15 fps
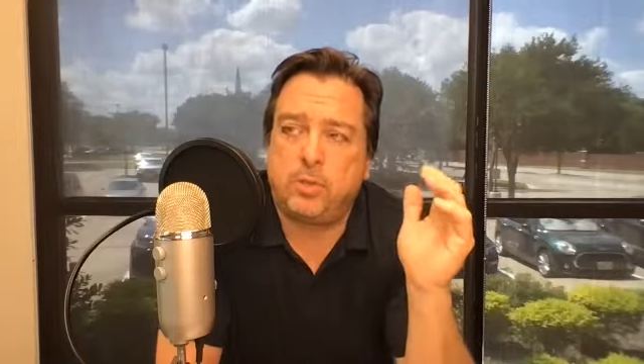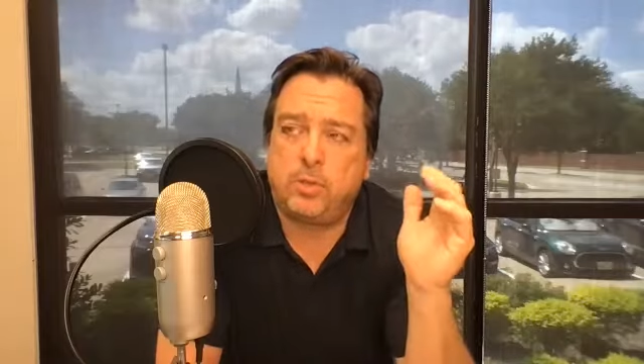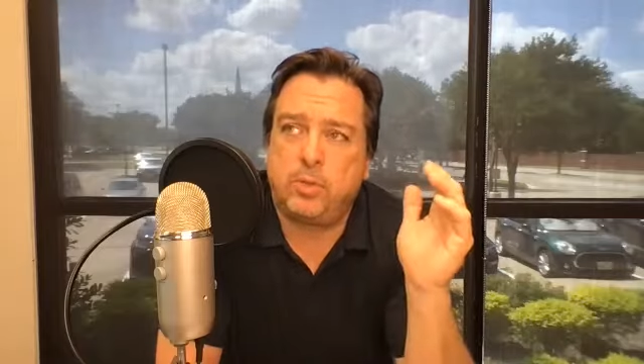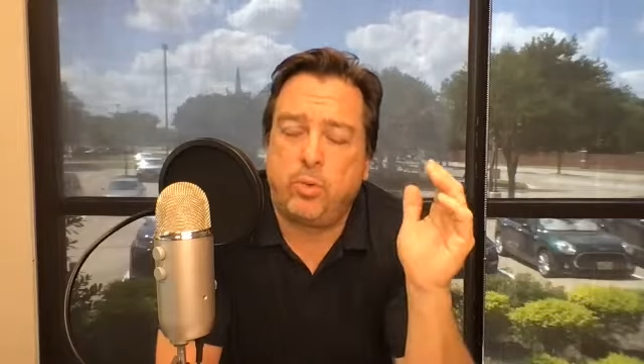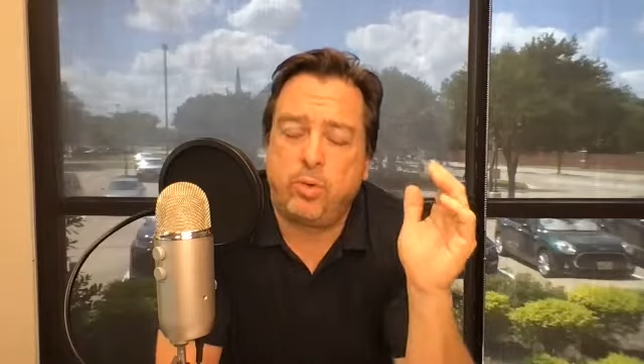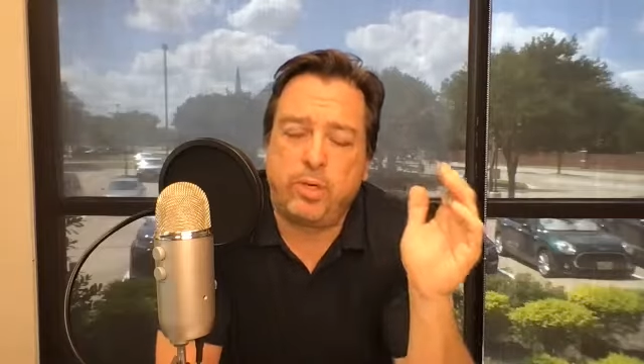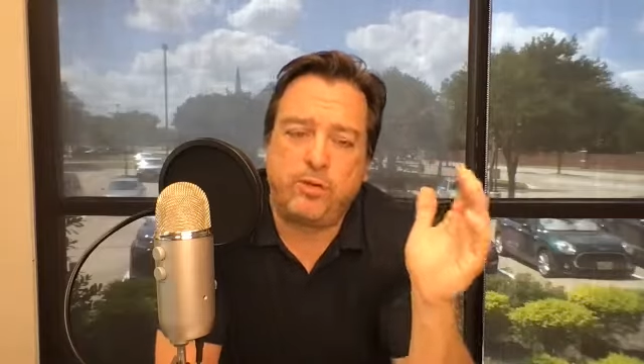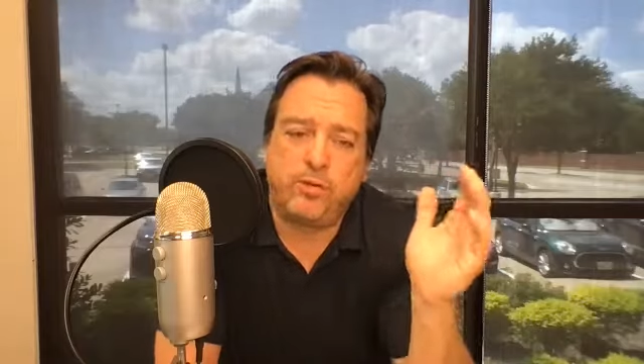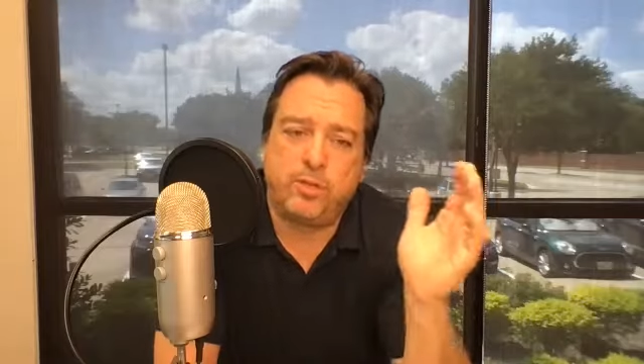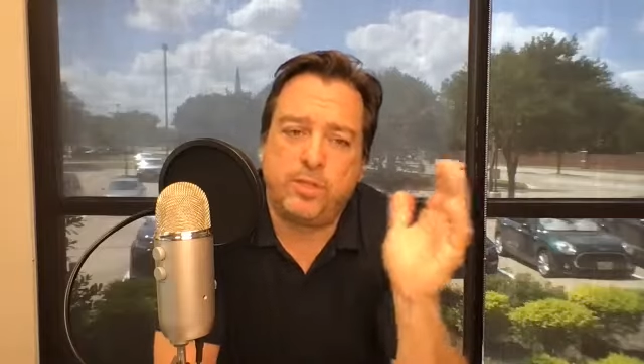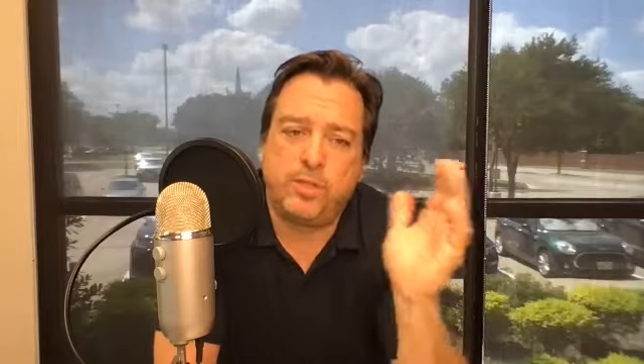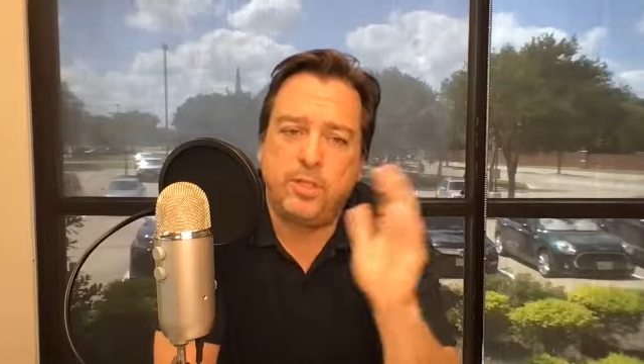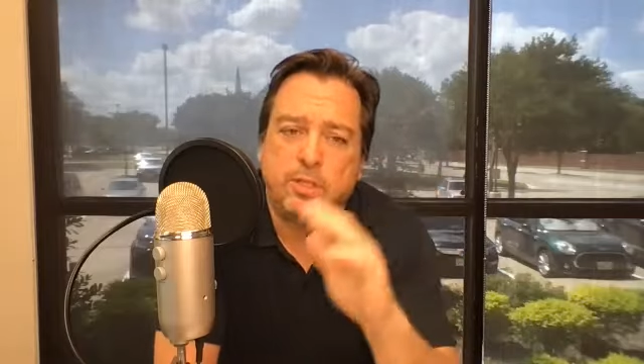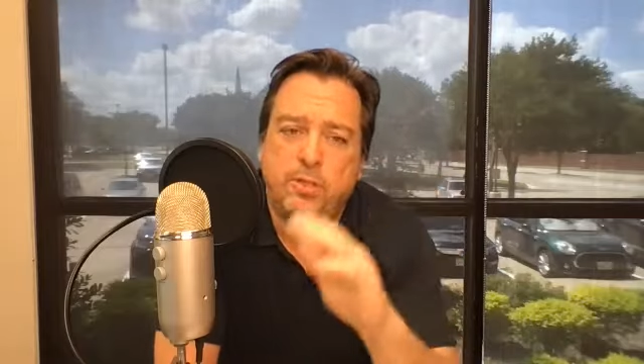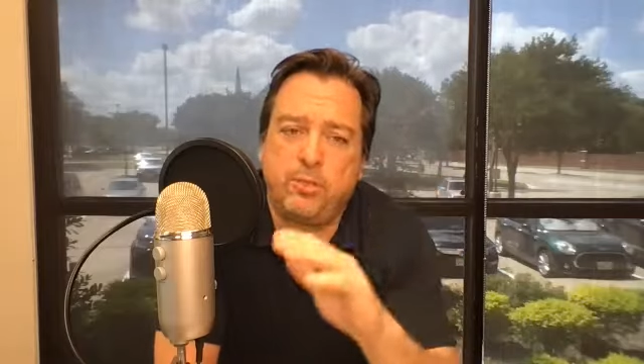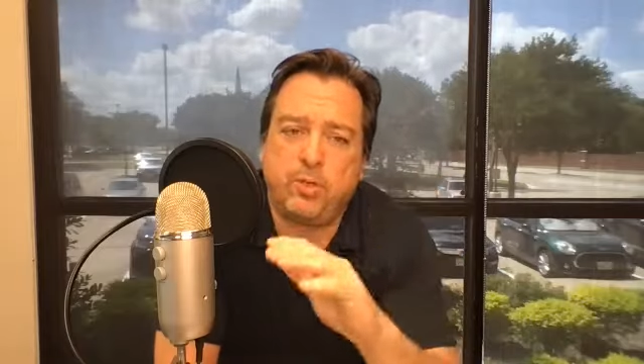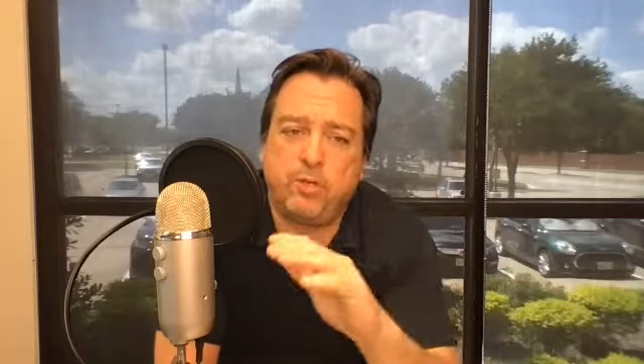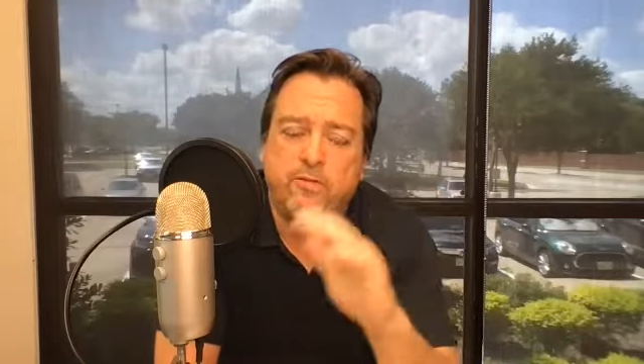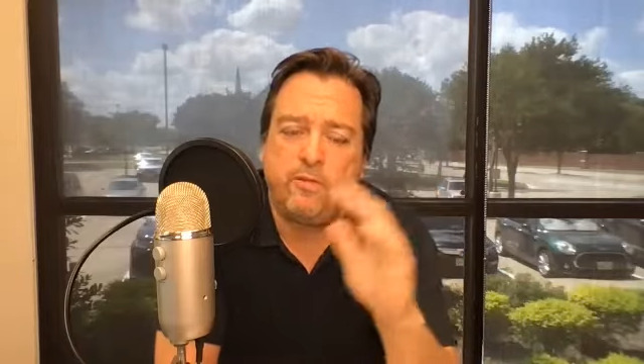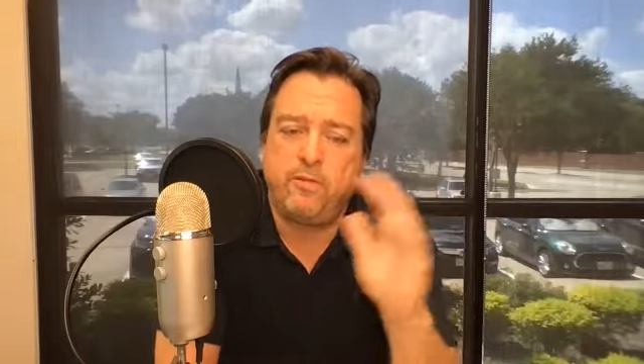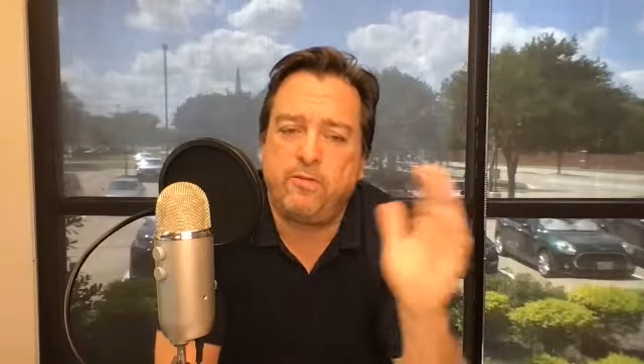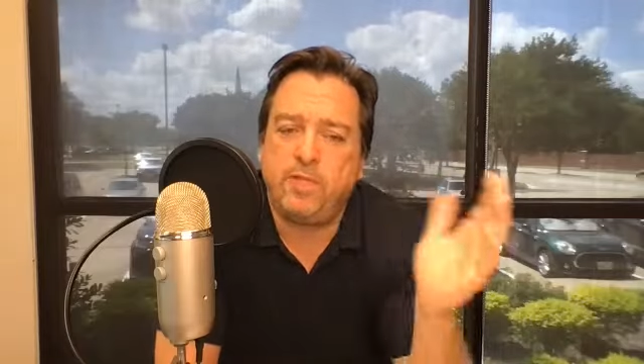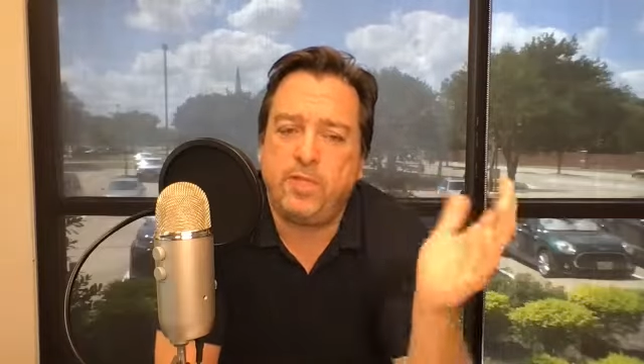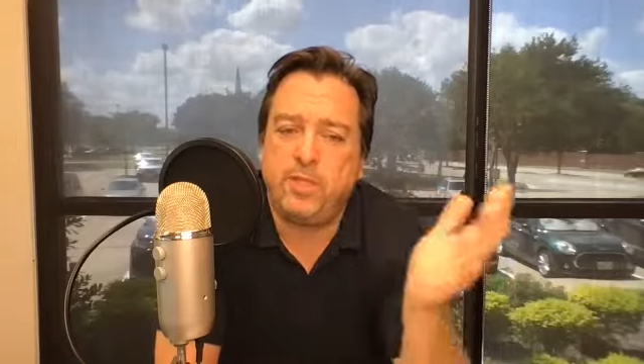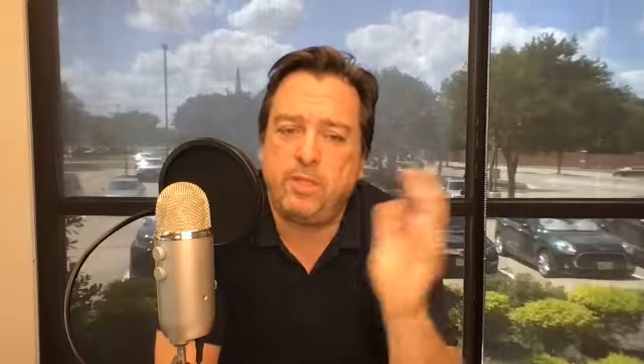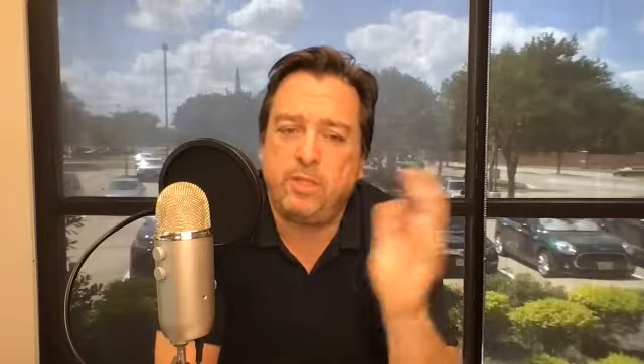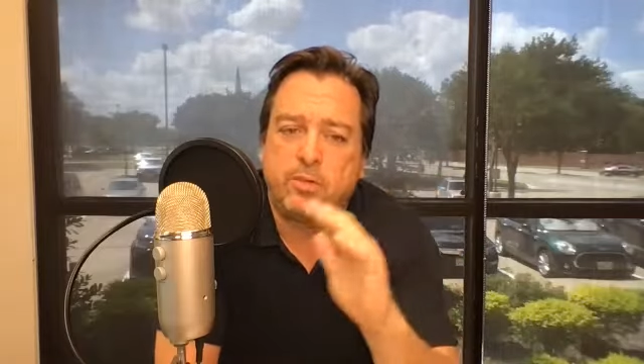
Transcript: 2013 to 2015,